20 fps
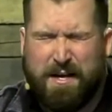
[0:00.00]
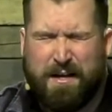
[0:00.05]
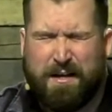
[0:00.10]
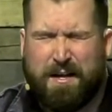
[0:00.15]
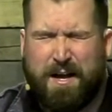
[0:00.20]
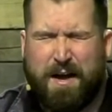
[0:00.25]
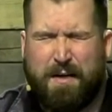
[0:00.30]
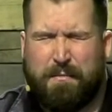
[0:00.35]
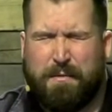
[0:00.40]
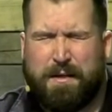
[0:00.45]

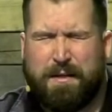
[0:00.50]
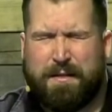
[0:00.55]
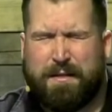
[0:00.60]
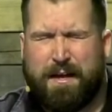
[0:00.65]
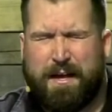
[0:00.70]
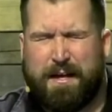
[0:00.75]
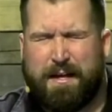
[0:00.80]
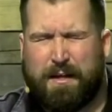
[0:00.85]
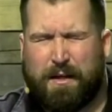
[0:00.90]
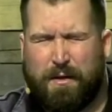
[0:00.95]
God, we
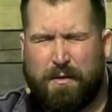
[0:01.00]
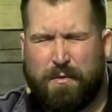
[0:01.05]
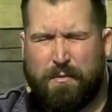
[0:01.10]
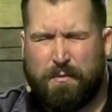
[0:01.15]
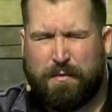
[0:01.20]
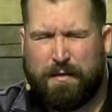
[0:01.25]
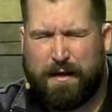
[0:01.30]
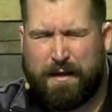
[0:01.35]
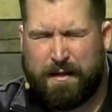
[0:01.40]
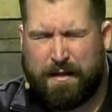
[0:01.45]
thank you
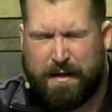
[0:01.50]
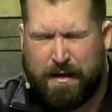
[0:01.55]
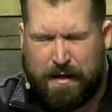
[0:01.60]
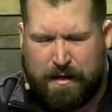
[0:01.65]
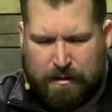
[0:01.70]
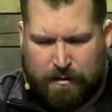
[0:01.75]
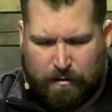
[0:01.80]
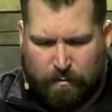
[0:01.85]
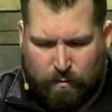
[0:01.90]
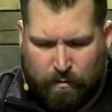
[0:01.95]
that
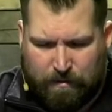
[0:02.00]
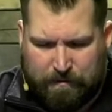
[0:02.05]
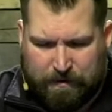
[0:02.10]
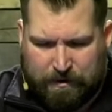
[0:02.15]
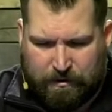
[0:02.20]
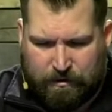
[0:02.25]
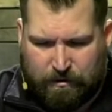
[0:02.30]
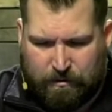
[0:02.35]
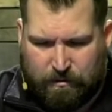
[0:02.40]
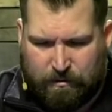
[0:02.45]
the woman
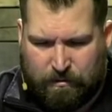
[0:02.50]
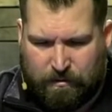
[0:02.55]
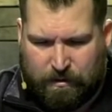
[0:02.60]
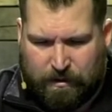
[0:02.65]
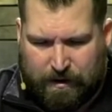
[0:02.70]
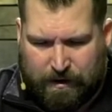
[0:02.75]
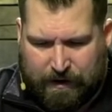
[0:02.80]
who